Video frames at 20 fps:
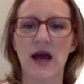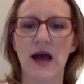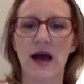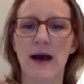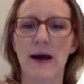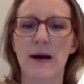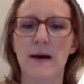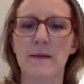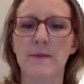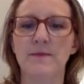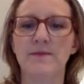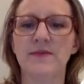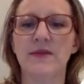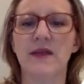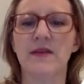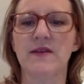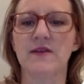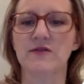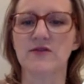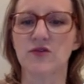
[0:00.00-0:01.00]

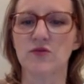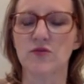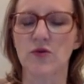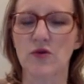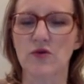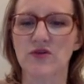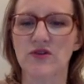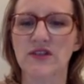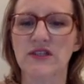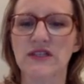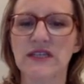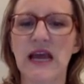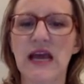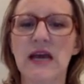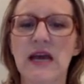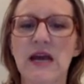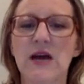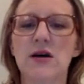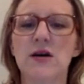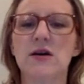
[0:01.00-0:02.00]
That there's a roast
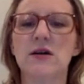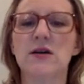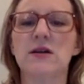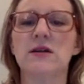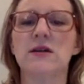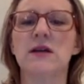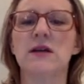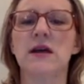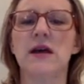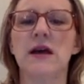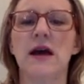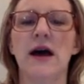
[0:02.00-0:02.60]
scale,